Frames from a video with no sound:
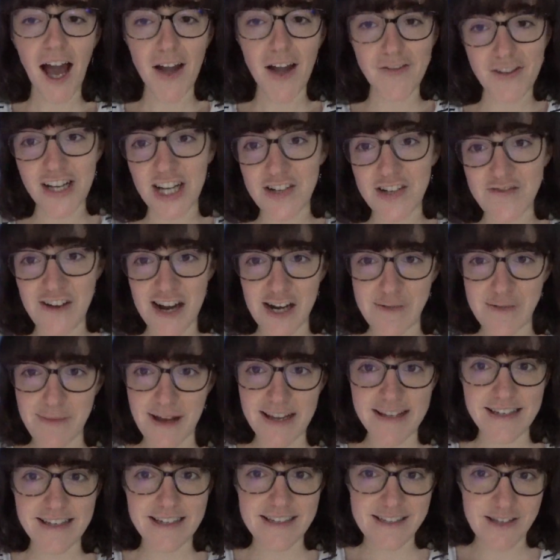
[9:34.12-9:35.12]
really
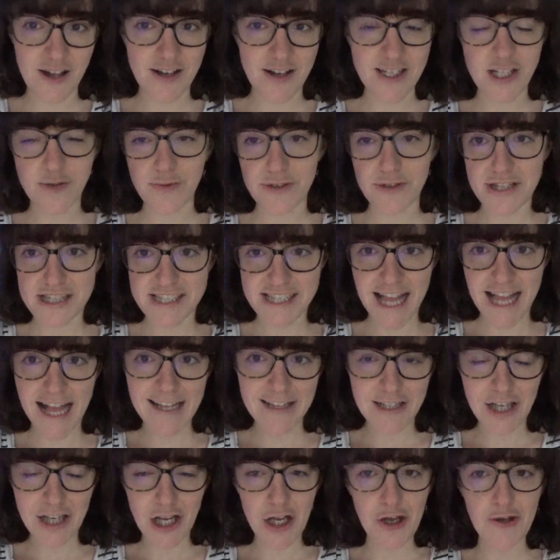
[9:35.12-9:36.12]
recommend starting with a
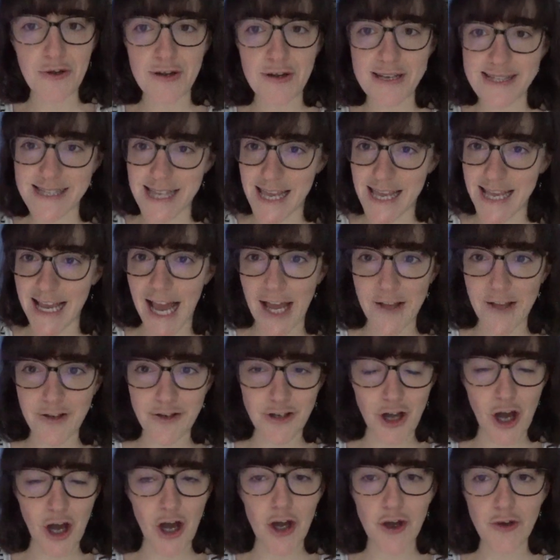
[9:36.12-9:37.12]
standalone, seeing how you
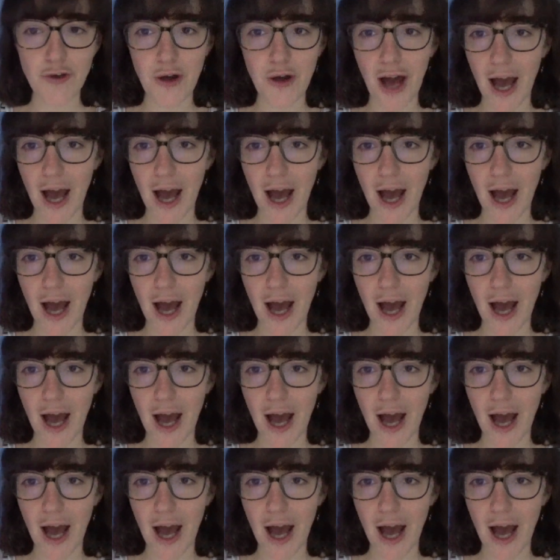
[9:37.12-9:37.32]
go,